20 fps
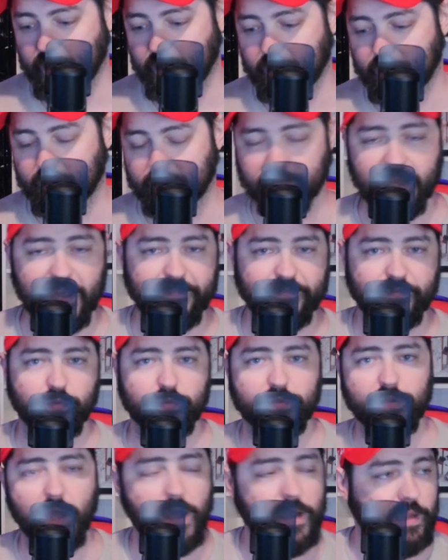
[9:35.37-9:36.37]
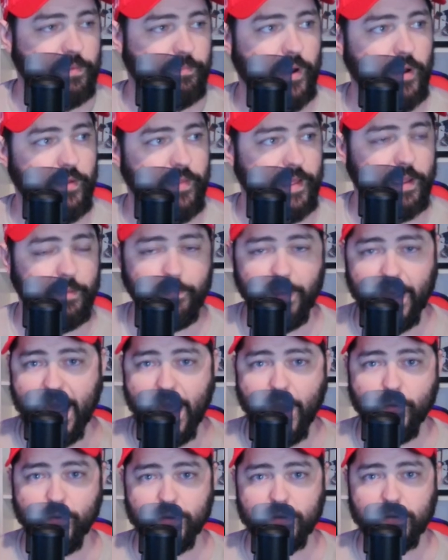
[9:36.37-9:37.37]
left will talk about like a
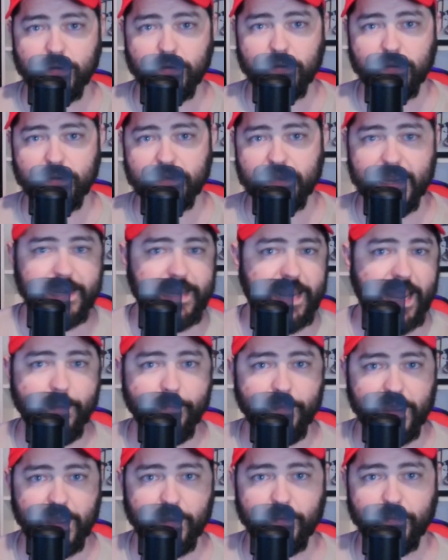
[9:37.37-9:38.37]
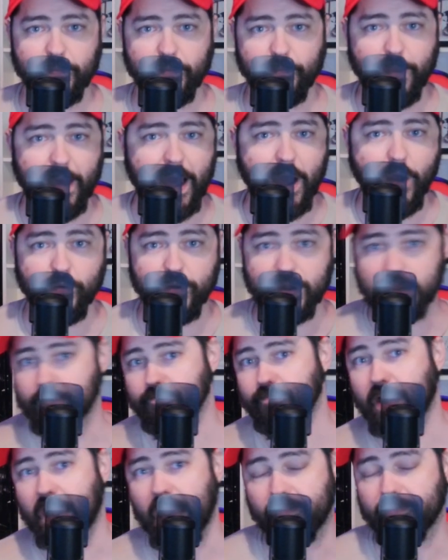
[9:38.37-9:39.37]
power dynamic, a power
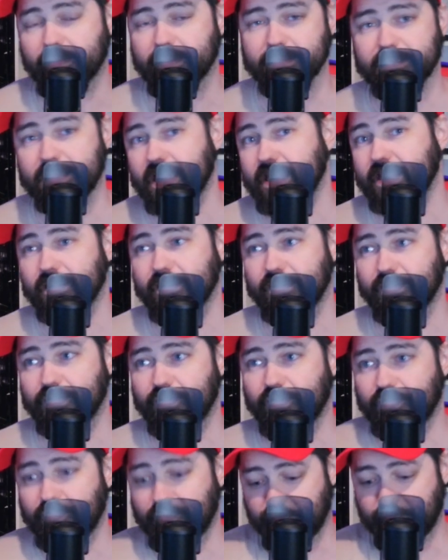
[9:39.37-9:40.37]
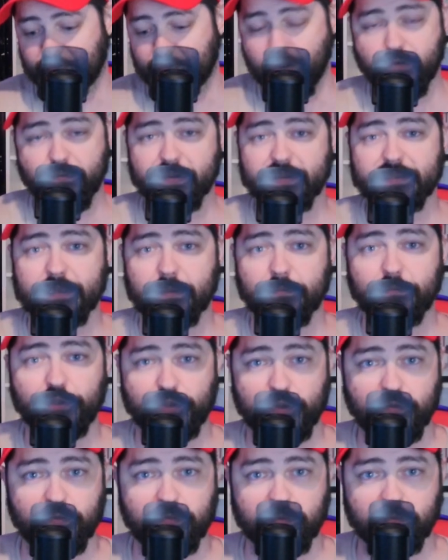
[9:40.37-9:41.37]
imbalance, and there is some
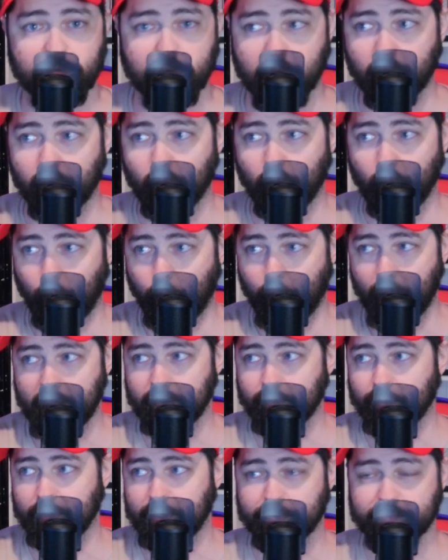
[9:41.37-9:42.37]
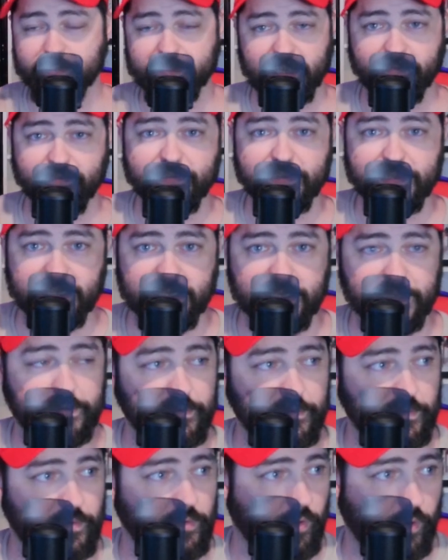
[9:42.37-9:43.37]
truth to it when you're
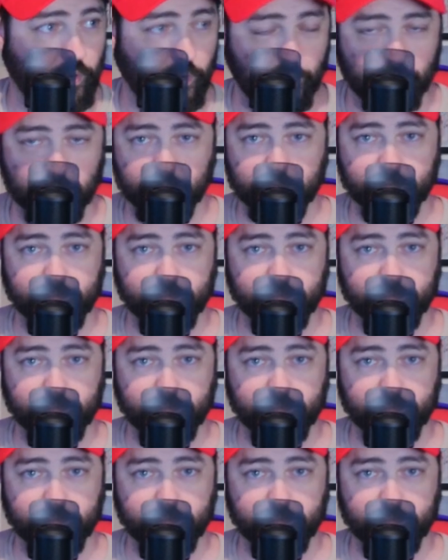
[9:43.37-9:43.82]
17 or